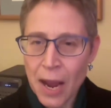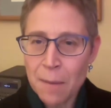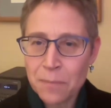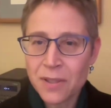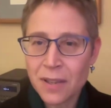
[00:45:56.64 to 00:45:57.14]

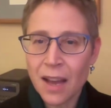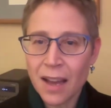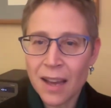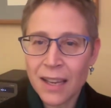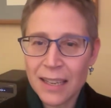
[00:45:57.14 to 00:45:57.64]
Perhaps
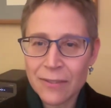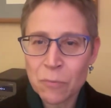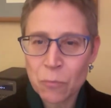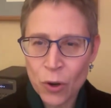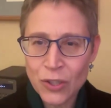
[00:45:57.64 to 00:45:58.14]

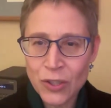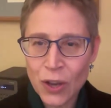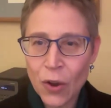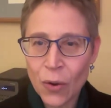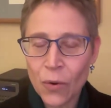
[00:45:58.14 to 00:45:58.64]
even more
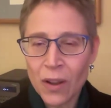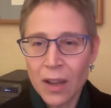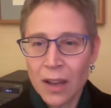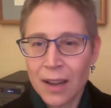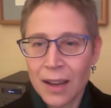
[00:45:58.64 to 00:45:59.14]
so,
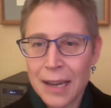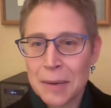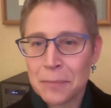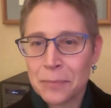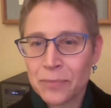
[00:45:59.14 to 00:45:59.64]

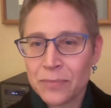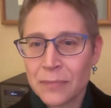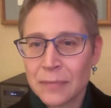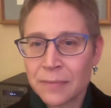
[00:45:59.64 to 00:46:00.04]
the